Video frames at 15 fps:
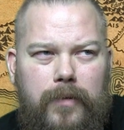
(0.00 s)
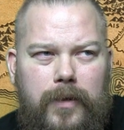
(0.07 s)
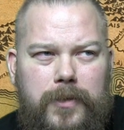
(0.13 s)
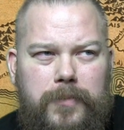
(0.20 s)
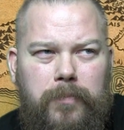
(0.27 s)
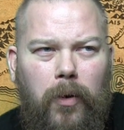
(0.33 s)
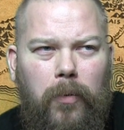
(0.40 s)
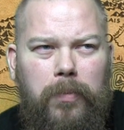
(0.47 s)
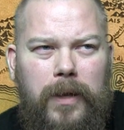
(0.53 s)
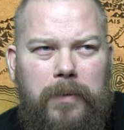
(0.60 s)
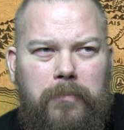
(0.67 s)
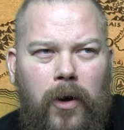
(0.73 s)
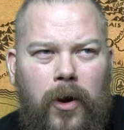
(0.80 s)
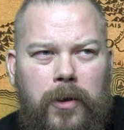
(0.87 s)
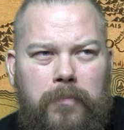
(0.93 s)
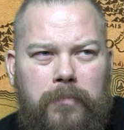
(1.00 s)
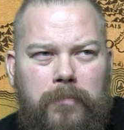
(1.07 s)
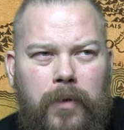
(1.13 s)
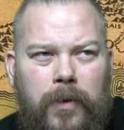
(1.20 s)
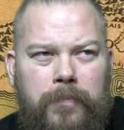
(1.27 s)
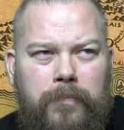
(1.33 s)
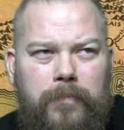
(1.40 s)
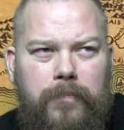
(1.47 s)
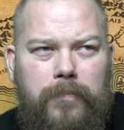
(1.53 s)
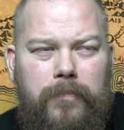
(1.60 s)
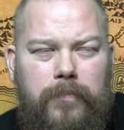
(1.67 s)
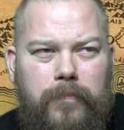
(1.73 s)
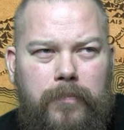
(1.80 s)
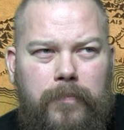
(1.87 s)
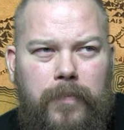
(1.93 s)
it's probably
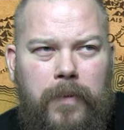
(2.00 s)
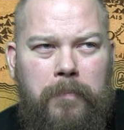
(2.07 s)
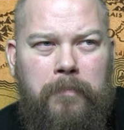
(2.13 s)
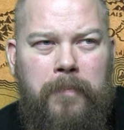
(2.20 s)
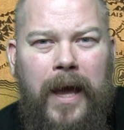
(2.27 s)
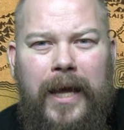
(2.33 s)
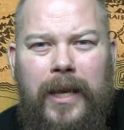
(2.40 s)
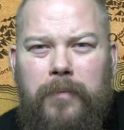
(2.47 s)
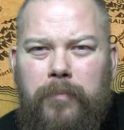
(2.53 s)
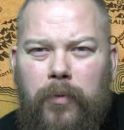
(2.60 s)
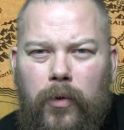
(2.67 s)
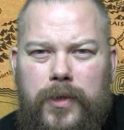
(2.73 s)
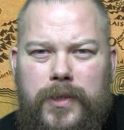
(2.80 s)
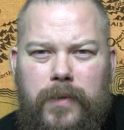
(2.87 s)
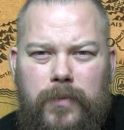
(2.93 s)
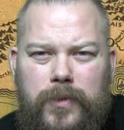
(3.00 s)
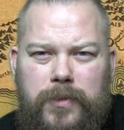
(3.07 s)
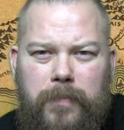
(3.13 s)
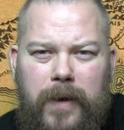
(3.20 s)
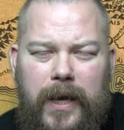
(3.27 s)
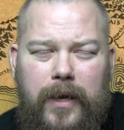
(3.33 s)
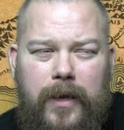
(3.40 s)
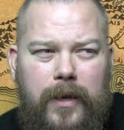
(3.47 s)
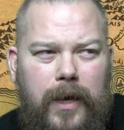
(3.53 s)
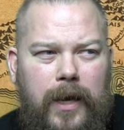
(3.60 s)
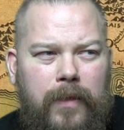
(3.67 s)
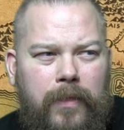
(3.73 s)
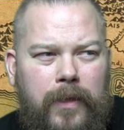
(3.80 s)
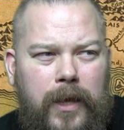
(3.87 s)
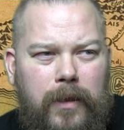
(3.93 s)
the main point I want to make
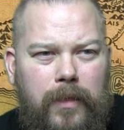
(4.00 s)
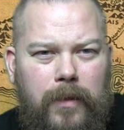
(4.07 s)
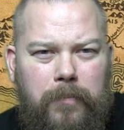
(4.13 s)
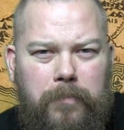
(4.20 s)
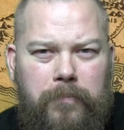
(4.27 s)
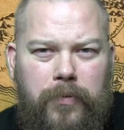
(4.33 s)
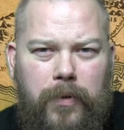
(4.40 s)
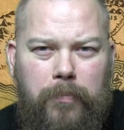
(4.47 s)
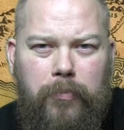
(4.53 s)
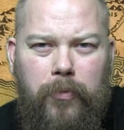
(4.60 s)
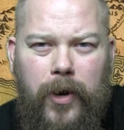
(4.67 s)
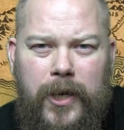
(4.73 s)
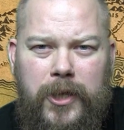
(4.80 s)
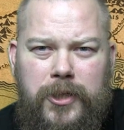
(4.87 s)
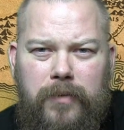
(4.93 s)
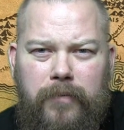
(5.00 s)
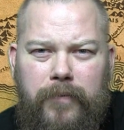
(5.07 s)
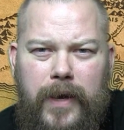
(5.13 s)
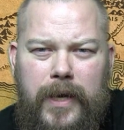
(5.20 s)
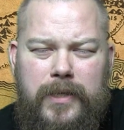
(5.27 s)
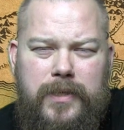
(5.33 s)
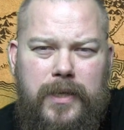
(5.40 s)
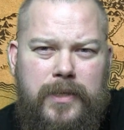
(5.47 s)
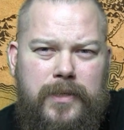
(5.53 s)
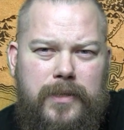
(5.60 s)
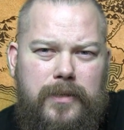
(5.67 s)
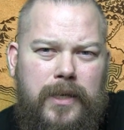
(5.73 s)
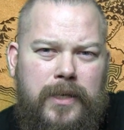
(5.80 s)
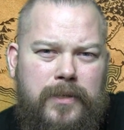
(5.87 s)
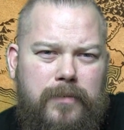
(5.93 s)
in the preparation phase
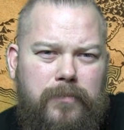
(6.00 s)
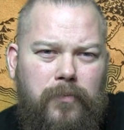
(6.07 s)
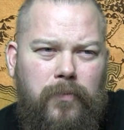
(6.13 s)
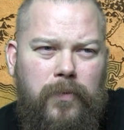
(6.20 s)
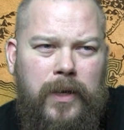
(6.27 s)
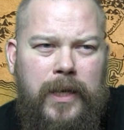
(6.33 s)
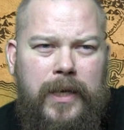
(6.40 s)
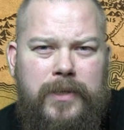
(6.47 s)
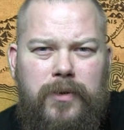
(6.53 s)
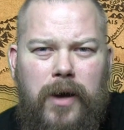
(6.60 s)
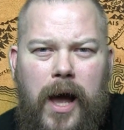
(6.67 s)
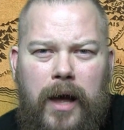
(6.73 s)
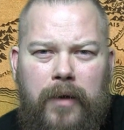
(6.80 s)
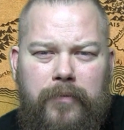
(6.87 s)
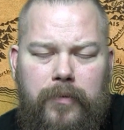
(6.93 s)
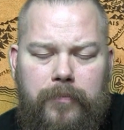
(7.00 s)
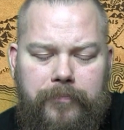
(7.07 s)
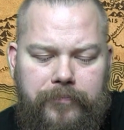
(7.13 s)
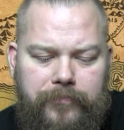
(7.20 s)
is we need to have